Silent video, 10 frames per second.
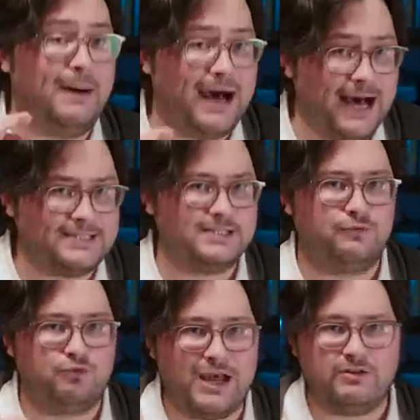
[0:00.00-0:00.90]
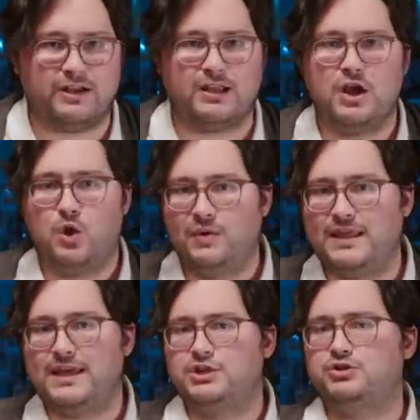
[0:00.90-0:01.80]
positive rhetoric when
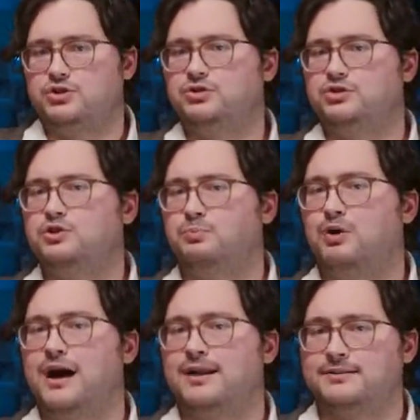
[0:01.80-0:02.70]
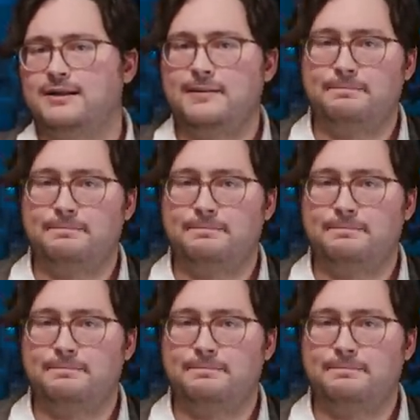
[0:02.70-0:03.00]
they introduce a new product,